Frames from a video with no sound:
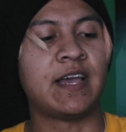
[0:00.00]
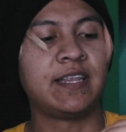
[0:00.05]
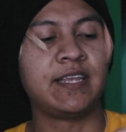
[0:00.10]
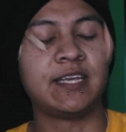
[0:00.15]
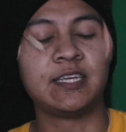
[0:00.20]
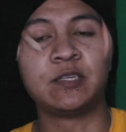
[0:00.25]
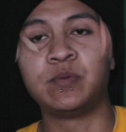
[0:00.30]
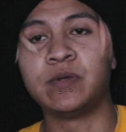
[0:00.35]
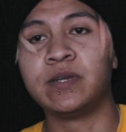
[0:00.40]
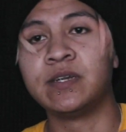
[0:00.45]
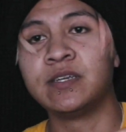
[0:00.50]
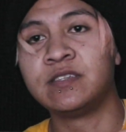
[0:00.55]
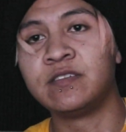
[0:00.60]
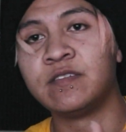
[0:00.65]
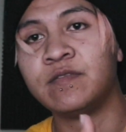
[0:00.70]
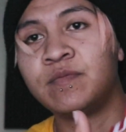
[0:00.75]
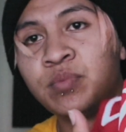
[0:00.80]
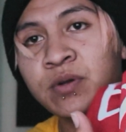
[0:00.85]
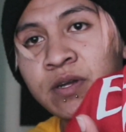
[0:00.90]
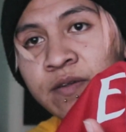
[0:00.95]
had the experience
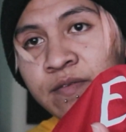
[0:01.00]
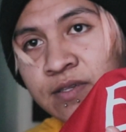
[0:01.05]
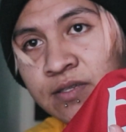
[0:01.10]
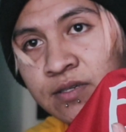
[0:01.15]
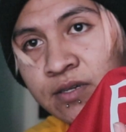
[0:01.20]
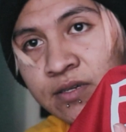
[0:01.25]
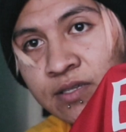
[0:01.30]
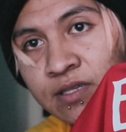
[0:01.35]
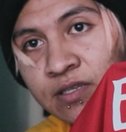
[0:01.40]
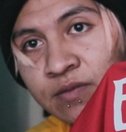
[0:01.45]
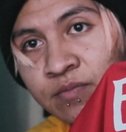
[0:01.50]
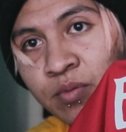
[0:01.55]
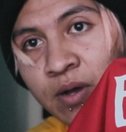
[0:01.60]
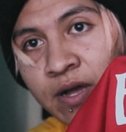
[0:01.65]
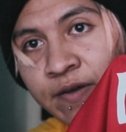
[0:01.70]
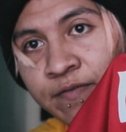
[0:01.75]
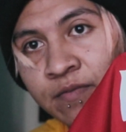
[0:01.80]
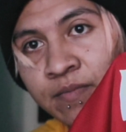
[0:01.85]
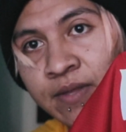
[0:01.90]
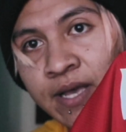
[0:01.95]
of previous jerseys
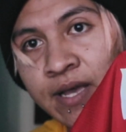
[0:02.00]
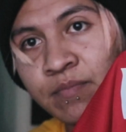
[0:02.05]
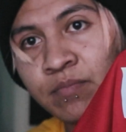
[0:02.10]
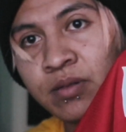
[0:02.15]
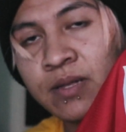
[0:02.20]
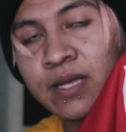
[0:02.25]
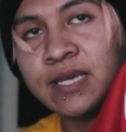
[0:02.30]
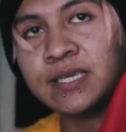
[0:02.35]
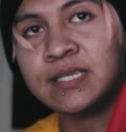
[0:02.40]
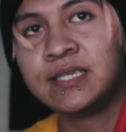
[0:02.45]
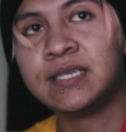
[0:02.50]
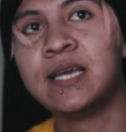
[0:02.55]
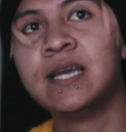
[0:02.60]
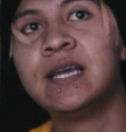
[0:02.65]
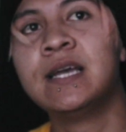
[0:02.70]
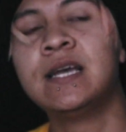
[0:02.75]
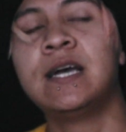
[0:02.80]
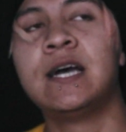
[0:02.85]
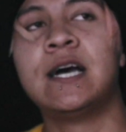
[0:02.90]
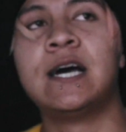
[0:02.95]
bought from that place,
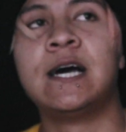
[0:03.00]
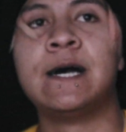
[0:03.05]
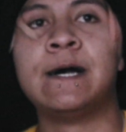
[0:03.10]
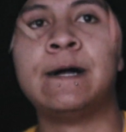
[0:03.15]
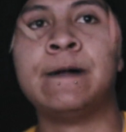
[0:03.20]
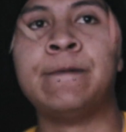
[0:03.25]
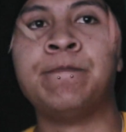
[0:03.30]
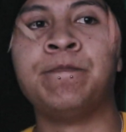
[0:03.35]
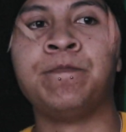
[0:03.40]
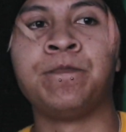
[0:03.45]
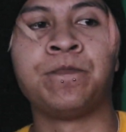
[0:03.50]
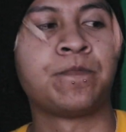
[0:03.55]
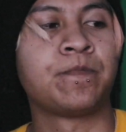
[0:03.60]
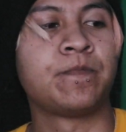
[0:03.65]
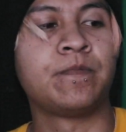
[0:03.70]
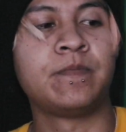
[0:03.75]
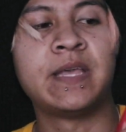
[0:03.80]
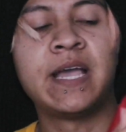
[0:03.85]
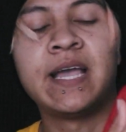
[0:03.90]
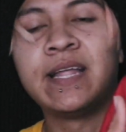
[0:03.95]

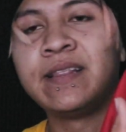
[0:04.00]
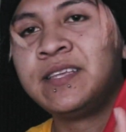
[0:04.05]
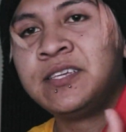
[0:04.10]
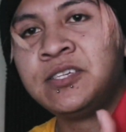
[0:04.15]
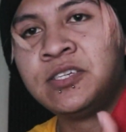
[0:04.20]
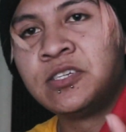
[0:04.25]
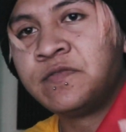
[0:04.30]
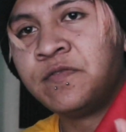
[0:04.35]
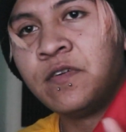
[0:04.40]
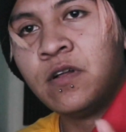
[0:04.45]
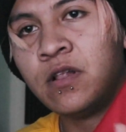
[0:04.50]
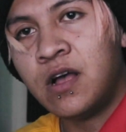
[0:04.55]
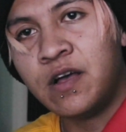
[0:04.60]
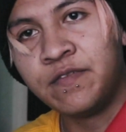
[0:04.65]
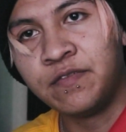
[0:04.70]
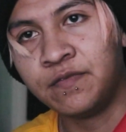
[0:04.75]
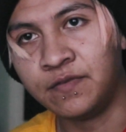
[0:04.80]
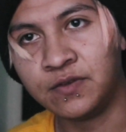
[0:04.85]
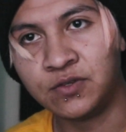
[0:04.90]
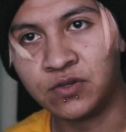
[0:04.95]
that these just fall
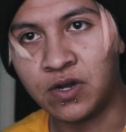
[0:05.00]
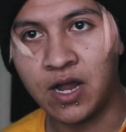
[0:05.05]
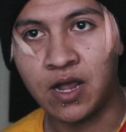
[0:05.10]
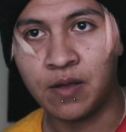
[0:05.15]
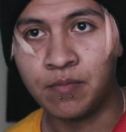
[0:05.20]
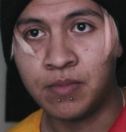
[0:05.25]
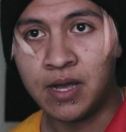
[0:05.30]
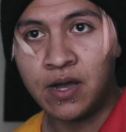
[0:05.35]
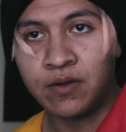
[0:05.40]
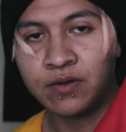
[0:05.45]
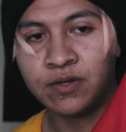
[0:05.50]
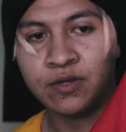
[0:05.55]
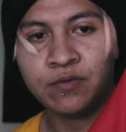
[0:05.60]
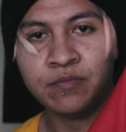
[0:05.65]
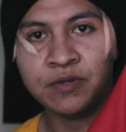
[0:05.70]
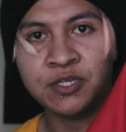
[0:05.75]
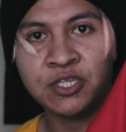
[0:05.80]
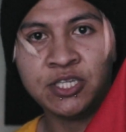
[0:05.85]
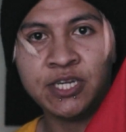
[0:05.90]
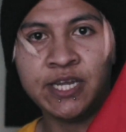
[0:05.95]
off if you dry them out in your
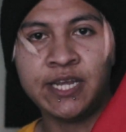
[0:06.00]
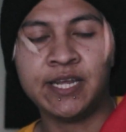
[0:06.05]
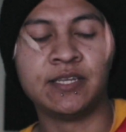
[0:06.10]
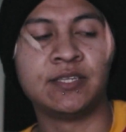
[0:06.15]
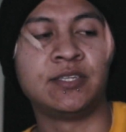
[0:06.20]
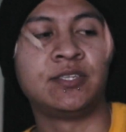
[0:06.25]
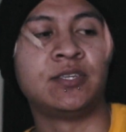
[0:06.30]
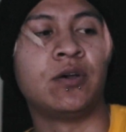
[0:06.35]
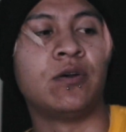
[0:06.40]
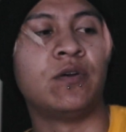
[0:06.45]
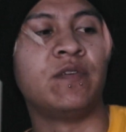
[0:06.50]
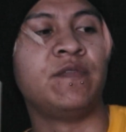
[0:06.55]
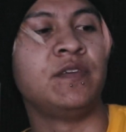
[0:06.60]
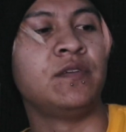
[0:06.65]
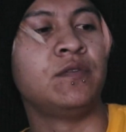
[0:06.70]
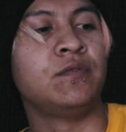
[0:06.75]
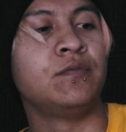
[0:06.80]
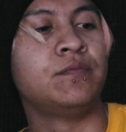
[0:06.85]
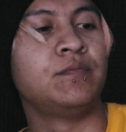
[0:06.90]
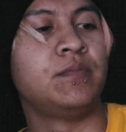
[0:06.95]
machine. So if
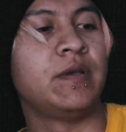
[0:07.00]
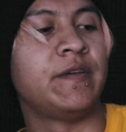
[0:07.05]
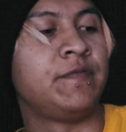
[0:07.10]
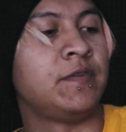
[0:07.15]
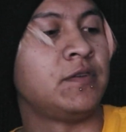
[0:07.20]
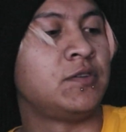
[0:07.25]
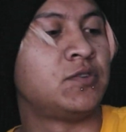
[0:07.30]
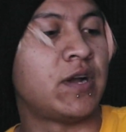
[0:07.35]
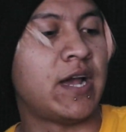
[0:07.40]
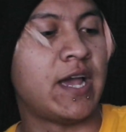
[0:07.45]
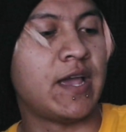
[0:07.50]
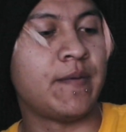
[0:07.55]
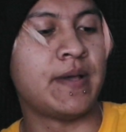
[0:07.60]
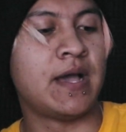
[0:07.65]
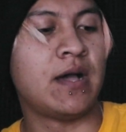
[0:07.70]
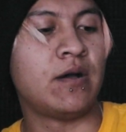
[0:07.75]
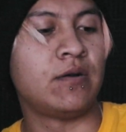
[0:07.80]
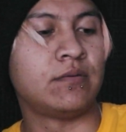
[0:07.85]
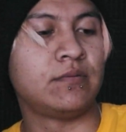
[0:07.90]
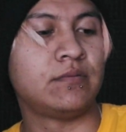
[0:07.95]
you dry them
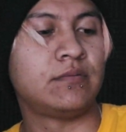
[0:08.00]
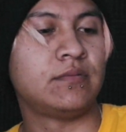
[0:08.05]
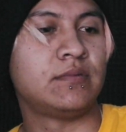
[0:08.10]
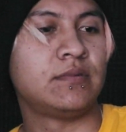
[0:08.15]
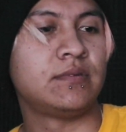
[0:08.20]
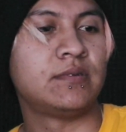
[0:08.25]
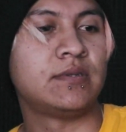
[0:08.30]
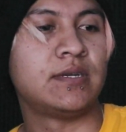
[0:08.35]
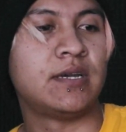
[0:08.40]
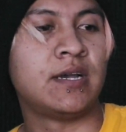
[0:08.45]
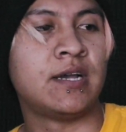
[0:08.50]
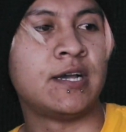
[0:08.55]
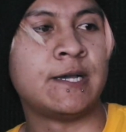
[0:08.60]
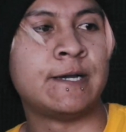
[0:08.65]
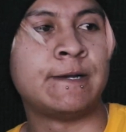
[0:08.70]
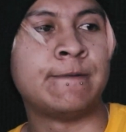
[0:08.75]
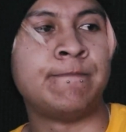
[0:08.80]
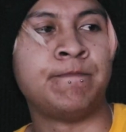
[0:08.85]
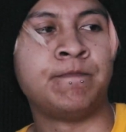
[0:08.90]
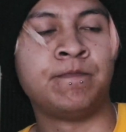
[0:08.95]
out,
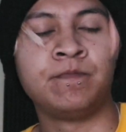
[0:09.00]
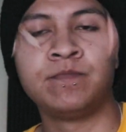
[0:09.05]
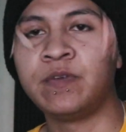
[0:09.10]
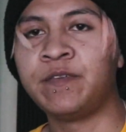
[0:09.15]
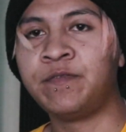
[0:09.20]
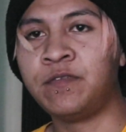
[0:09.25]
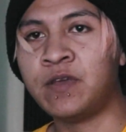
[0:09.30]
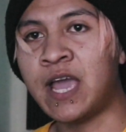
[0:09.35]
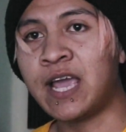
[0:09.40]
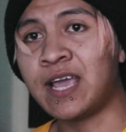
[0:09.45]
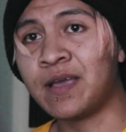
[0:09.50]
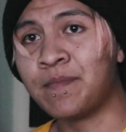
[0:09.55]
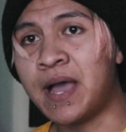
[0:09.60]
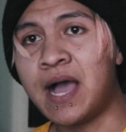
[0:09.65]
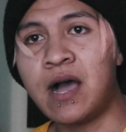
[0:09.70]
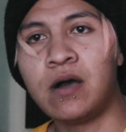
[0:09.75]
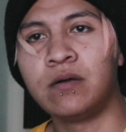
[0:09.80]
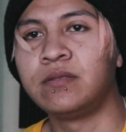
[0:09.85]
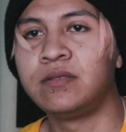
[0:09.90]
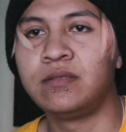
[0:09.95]
if you hang them
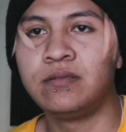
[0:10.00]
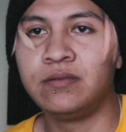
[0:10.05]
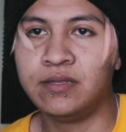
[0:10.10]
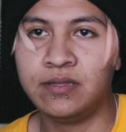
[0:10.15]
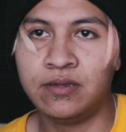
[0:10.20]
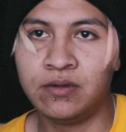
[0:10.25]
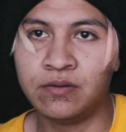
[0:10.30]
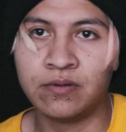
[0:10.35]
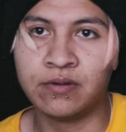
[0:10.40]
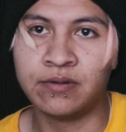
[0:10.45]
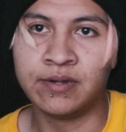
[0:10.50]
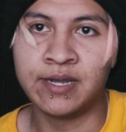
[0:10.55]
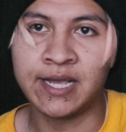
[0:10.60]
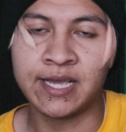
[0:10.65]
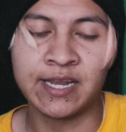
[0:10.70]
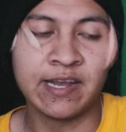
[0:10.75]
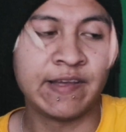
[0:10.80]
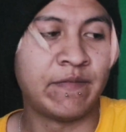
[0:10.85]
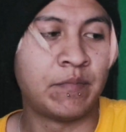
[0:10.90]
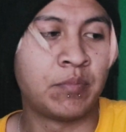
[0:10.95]
out, you're
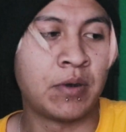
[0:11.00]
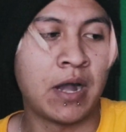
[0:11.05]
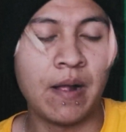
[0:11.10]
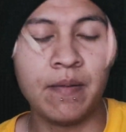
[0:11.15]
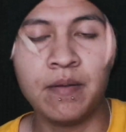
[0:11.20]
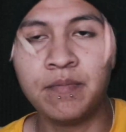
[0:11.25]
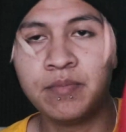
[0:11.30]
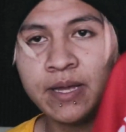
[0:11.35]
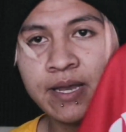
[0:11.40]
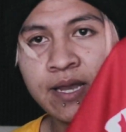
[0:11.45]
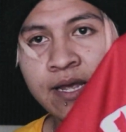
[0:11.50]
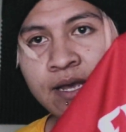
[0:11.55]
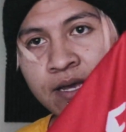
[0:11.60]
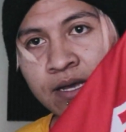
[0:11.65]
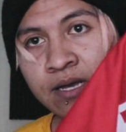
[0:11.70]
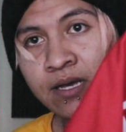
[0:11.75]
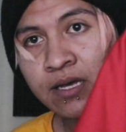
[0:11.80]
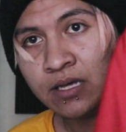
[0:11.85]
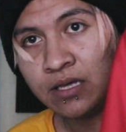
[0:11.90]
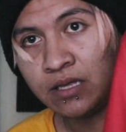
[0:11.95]
not gonna have a problem, but
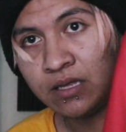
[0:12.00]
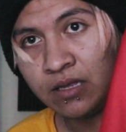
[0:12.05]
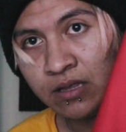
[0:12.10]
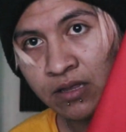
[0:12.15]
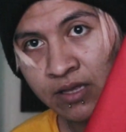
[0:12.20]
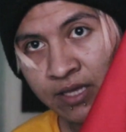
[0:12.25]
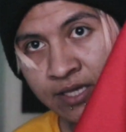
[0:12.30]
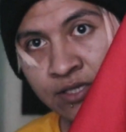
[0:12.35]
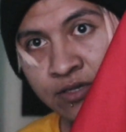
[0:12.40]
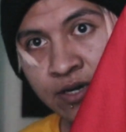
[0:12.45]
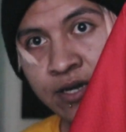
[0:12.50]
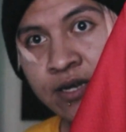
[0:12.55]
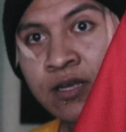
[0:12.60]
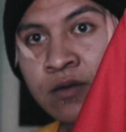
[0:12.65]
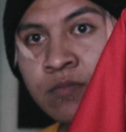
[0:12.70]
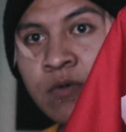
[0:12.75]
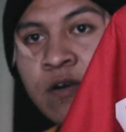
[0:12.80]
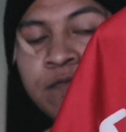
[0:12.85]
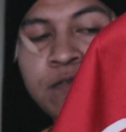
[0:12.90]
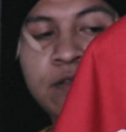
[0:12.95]
these are gonna
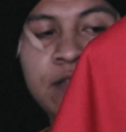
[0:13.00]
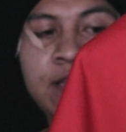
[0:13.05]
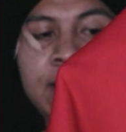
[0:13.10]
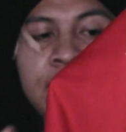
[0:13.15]
come off with